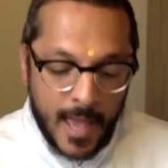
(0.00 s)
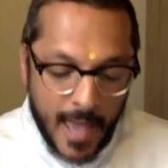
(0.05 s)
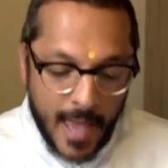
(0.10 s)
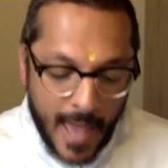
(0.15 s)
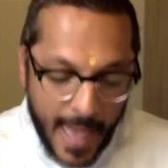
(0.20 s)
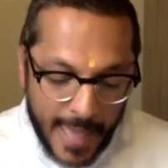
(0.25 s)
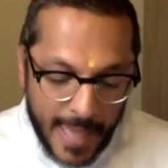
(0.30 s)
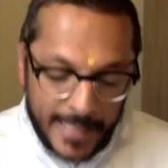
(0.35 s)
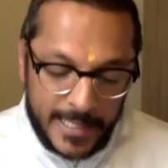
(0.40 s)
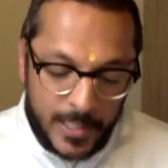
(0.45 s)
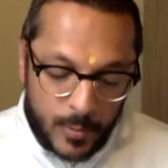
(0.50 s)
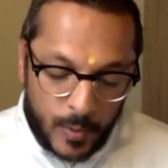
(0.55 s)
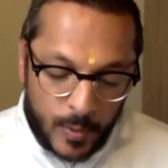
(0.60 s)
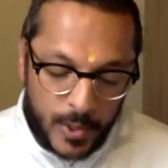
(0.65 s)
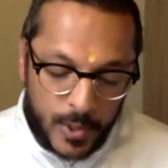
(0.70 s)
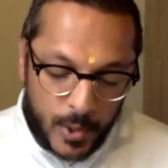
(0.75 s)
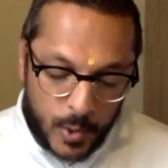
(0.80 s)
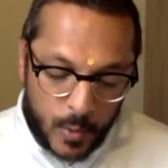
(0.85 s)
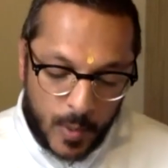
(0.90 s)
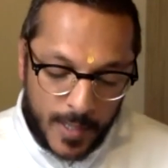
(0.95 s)
Anyone
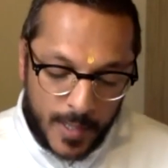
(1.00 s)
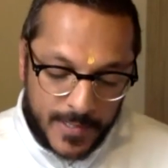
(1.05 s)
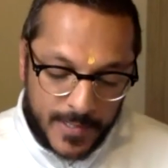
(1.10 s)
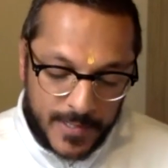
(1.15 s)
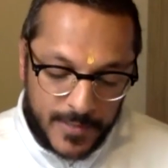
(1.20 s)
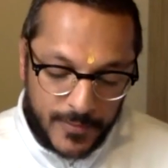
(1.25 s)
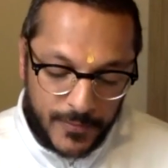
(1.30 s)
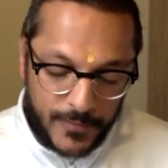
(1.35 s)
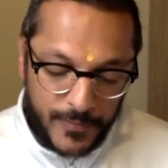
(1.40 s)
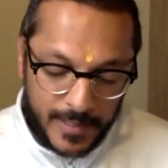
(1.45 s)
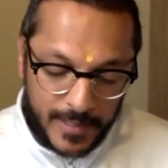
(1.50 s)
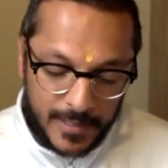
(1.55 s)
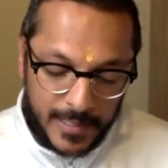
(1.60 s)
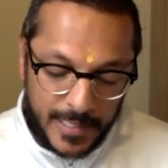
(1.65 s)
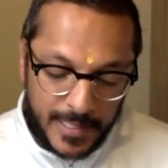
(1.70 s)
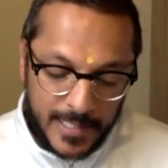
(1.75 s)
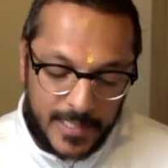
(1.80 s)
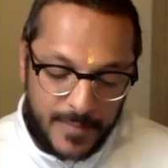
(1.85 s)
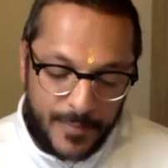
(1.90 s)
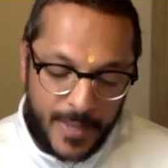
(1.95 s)
who wants to feel
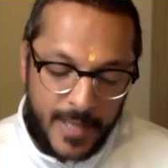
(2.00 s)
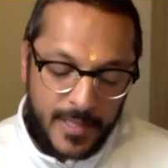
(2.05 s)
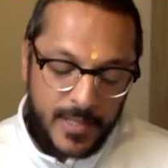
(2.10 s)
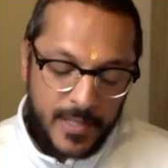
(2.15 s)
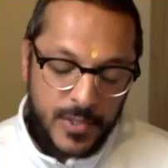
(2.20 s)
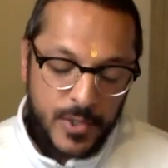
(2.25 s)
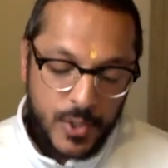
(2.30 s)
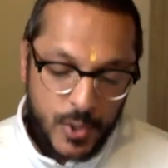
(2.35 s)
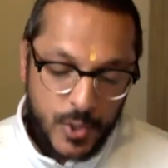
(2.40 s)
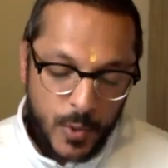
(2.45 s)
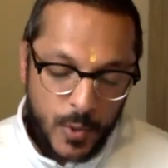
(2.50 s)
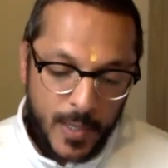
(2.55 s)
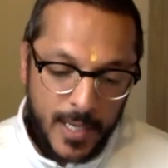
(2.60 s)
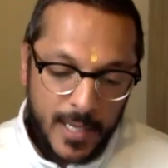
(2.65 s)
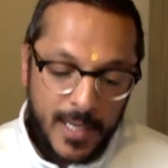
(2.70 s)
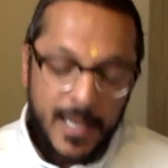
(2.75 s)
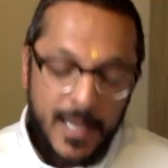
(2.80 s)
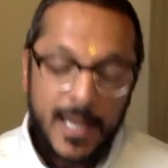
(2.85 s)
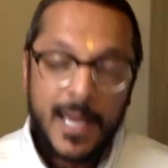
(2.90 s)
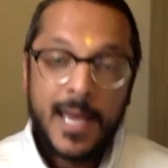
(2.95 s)
independent joy
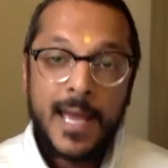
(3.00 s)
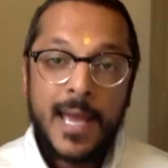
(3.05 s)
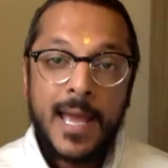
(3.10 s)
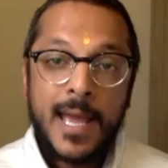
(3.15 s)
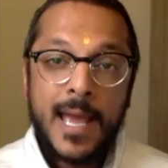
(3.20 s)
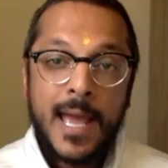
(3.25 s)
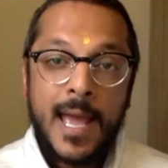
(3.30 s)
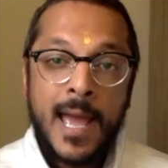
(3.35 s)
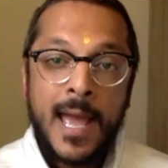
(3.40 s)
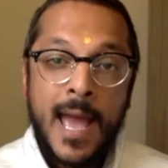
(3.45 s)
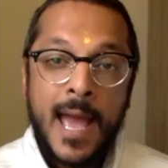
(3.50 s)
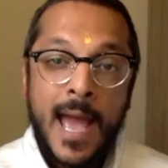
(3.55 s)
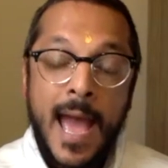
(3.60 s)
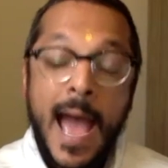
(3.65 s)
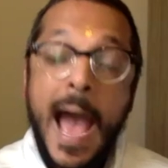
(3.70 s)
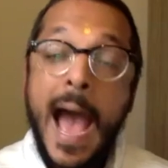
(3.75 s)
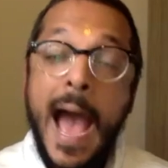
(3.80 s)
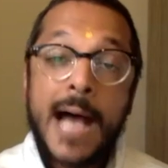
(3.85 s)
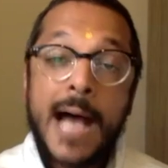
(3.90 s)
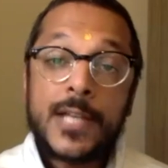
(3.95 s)

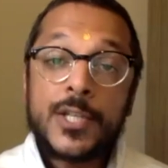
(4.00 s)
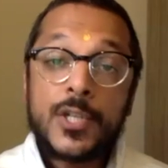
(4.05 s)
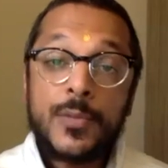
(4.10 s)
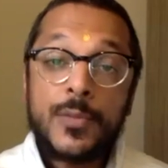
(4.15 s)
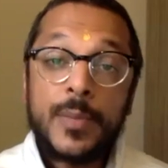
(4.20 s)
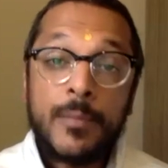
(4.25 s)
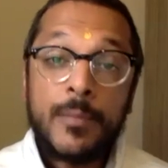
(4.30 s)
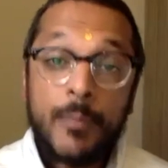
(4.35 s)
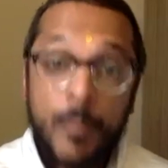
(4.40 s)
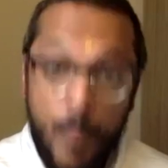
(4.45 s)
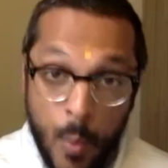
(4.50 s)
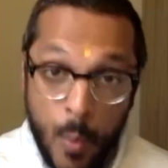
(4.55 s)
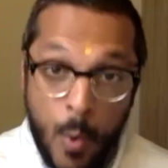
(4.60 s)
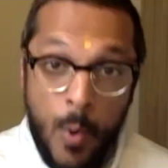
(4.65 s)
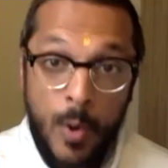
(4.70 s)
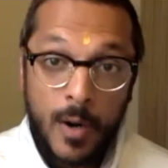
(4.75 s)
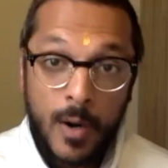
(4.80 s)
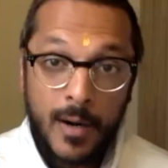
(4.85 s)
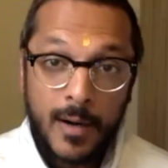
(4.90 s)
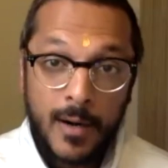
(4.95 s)
has to be
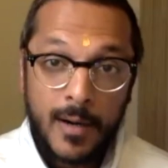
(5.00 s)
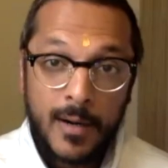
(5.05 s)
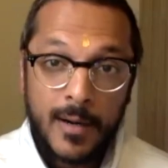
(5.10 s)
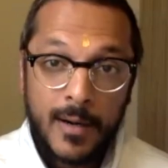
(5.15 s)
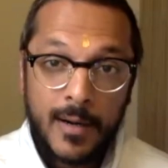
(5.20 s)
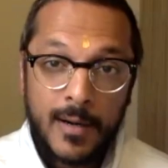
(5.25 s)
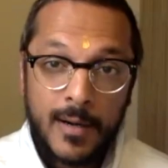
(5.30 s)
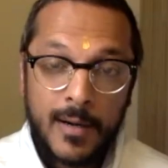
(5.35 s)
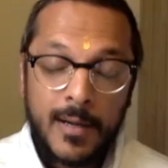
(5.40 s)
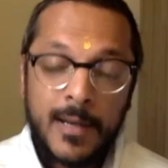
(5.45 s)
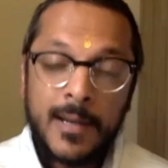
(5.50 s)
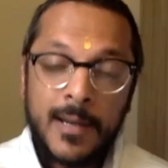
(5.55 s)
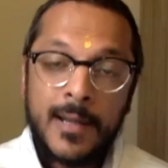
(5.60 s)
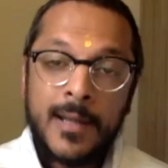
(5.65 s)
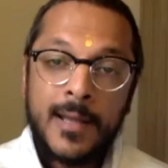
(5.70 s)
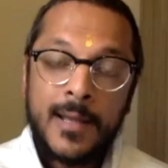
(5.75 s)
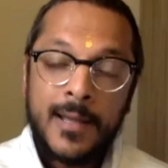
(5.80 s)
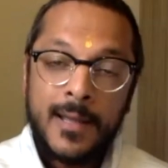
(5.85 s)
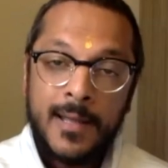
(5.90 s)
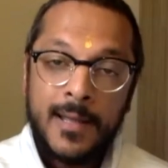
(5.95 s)
more
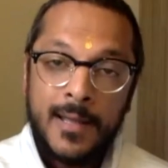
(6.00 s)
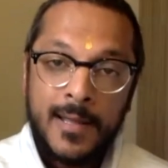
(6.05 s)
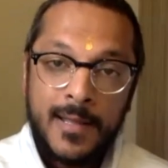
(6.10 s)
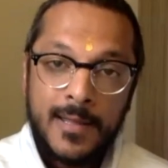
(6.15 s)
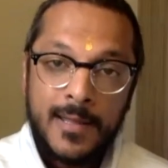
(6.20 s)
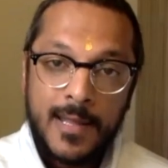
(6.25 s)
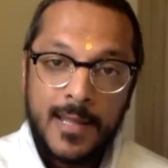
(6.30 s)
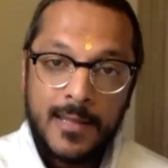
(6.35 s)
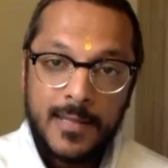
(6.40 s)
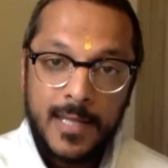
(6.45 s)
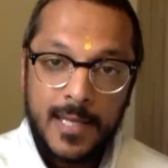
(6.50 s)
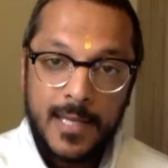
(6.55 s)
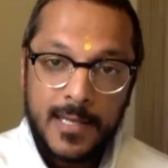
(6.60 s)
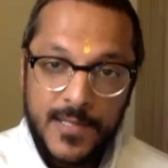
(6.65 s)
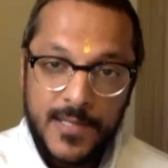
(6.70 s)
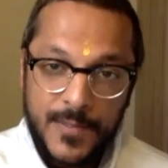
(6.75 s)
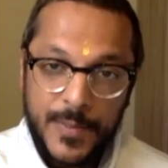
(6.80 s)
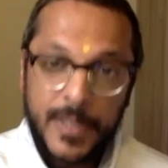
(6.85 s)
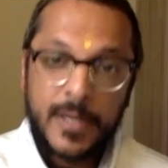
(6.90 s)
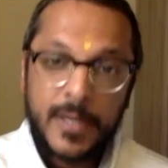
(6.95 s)
than the
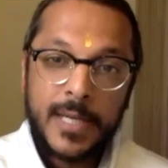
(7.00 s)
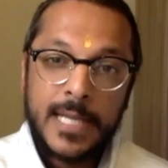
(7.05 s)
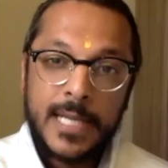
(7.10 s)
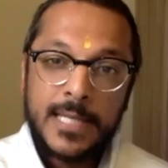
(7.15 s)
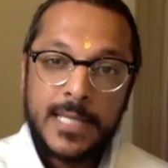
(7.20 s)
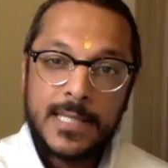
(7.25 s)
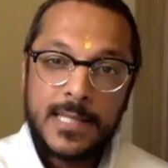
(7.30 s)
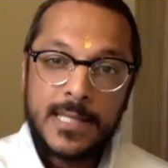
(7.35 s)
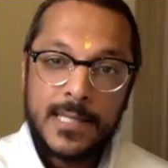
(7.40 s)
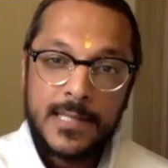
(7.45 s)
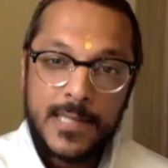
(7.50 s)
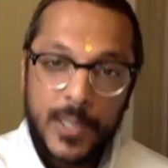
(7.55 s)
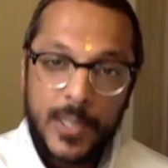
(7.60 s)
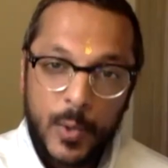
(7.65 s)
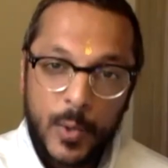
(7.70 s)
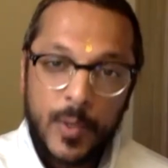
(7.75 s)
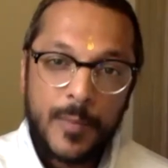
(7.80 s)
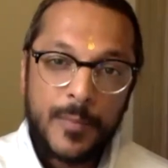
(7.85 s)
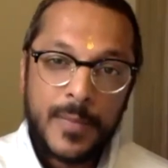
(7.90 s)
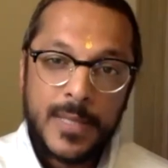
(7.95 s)
experiences,
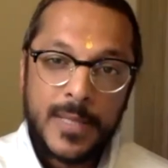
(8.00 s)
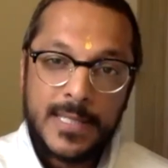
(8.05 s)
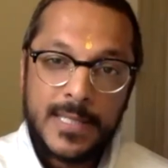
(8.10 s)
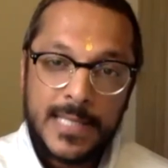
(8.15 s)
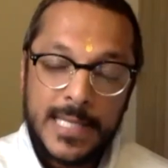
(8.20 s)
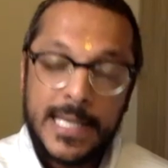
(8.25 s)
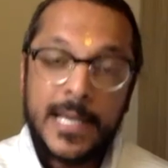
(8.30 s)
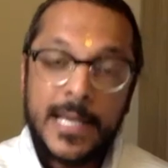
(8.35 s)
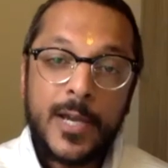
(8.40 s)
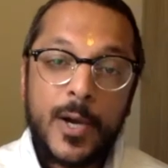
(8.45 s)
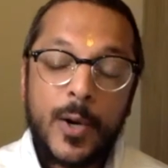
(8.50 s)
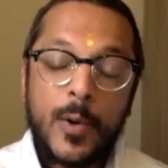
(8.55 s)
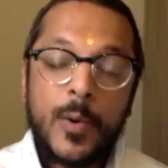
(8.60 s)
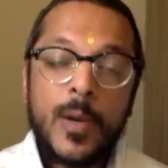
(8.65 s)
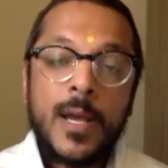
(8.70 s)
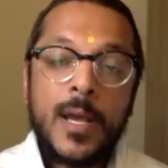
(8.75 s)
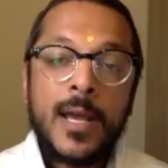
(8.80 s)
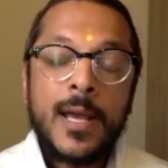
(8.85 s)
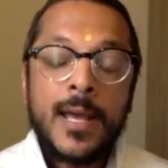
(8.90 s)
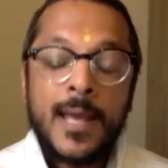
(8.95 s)
equipment's ego.
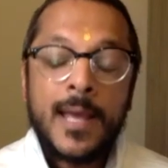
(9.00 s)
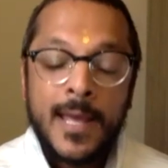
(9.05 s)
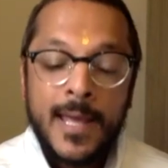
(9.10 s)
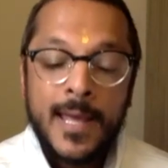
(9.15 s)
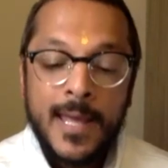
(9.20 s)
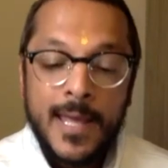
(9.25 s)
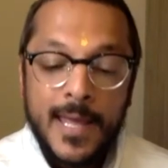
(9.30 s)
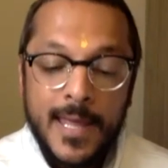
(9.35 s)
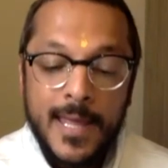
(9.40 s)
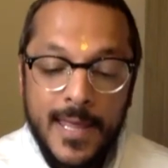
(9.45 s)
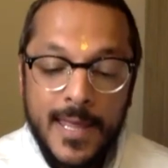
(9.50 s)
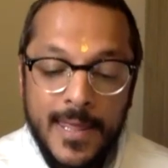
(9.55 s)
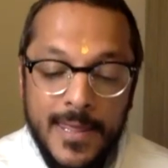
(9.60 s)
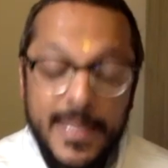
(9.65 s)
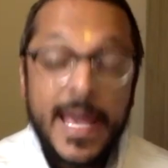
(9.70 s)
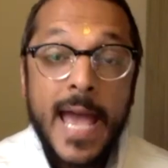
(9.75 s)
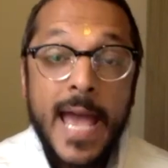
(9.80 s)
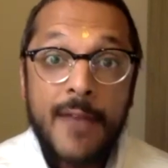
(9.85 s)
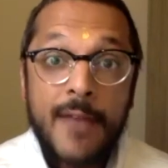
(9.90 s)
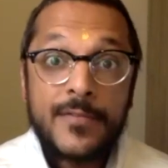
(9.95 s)

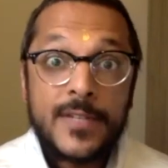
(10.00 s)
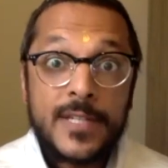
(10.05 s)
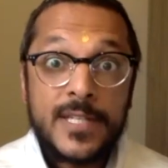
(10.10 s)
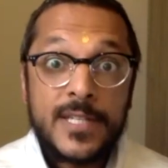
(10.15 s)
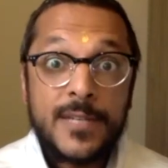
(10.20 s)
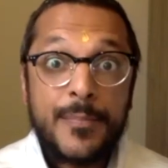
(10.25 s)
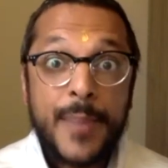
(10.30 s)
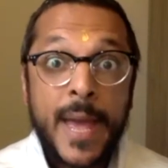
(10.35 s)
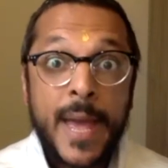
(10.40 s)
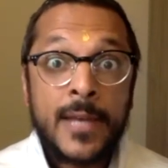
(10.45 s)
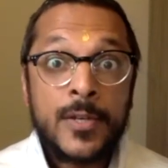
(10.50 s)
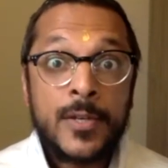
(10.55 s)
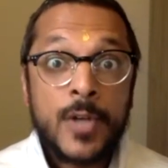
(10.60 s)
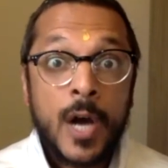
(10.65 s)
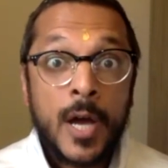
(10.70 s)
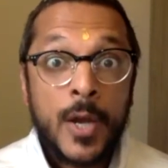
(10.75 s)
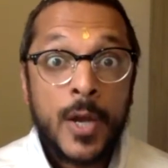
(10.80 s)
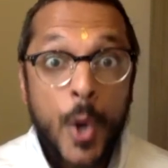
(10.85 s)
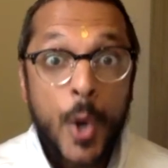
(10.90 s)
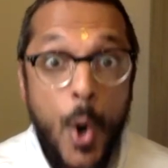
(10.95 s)
They have to depend
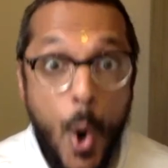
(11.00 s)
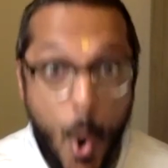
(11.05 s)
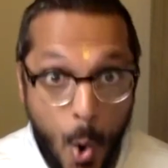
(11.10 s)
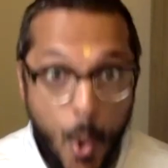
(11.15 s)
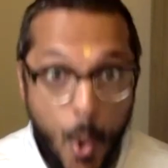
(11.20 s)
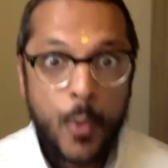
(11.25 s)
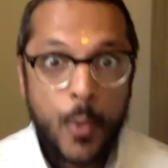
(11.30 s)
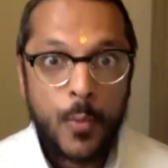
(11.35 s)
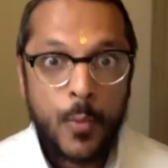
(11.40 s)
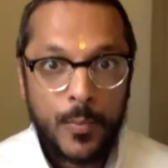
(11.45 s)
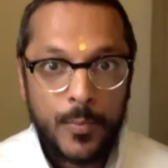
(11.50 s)
on om